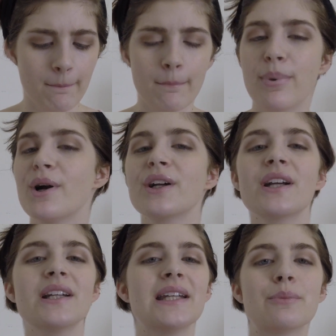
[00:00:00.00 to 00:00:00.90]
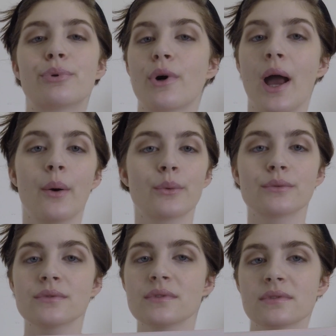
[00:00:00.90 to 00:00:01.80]
burgundy
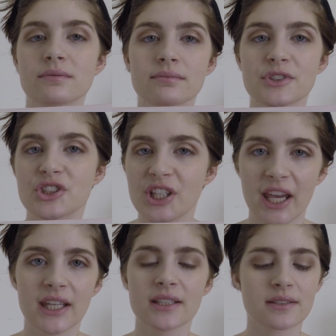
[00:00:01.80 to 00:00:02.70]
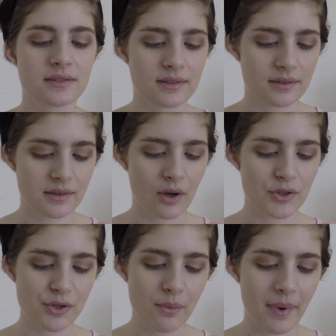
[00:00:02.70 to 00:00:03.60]
brown shade,
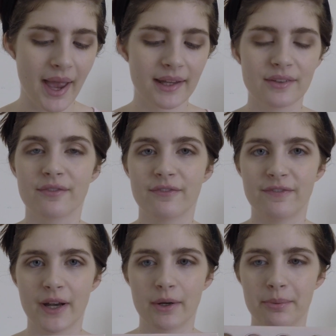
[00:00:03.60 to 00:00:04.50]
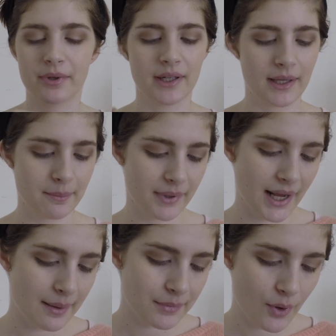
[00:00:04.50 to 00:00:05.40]
also matte and very pretty. But
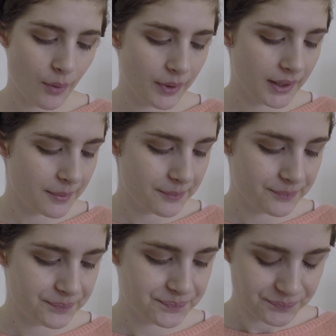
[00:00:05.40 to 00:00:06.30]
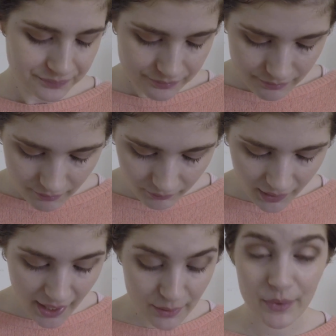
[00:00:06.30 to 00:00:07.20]
I'm going
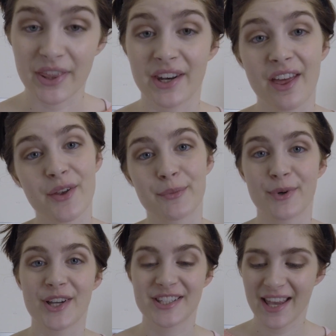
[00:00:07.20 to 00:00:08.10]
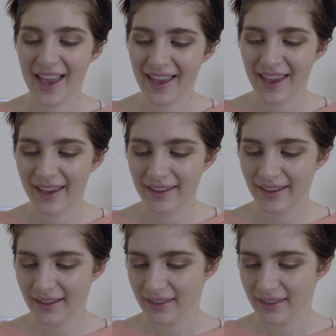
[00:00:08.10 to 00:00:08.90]
in with another brush, hey,